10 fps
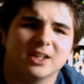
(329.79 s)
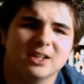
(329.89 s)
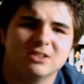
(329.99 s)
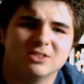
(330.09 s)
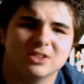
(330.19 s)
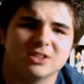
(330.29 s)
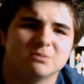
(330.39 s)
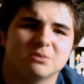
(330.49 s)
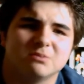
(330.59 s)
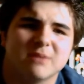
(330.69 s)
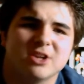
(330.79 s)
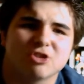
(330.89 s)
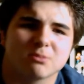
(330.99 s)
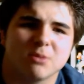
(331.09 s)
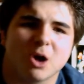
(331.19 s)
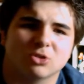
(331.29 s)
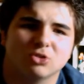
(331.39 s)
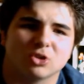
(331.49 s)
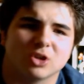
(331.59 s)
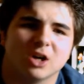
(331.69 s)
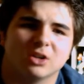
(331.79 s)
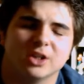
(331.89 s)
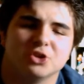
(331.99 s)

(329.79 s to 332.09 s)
easily make your mock look ugly.